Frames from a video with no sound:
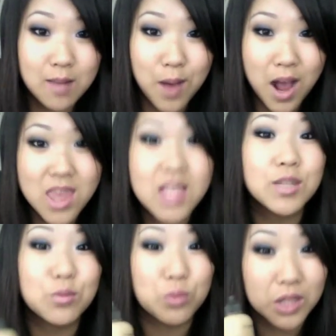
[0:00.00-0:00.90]
by
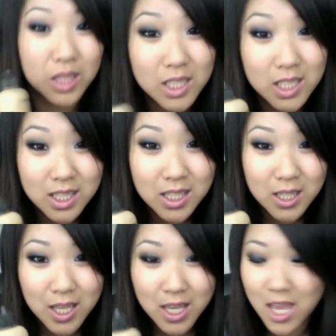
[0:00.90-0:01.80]
this
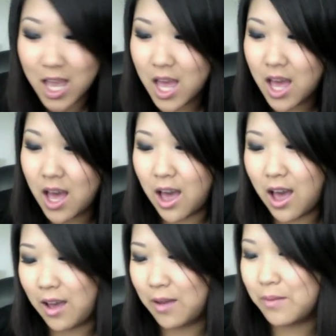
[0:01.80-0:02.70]
religiously.
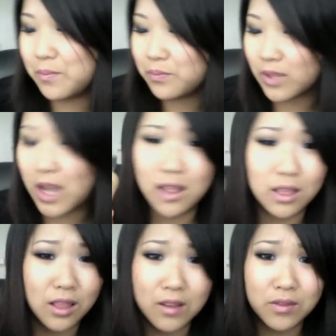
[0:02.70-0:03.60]
I
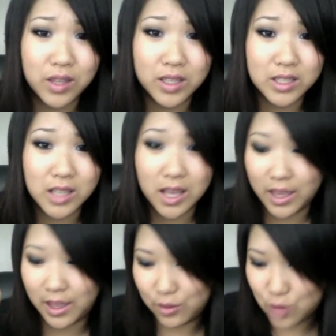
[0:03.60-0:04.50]
love this.
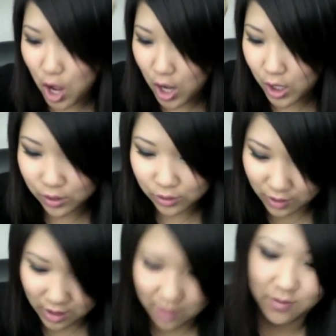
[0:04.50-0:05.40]
I
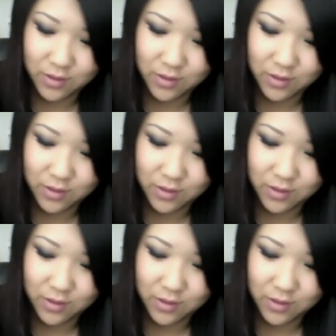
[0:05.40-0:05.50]
love.